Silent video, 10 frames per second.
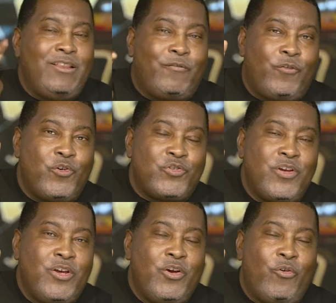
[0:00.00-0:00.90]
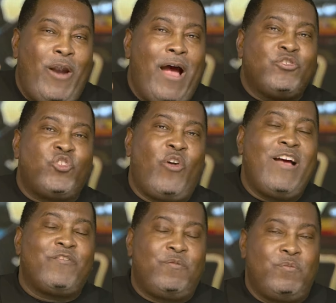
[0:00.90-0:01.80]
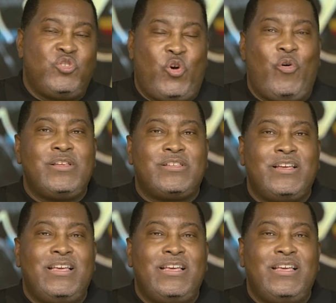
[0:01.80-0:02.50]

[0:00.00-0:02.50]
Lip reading: the first-round draft choice,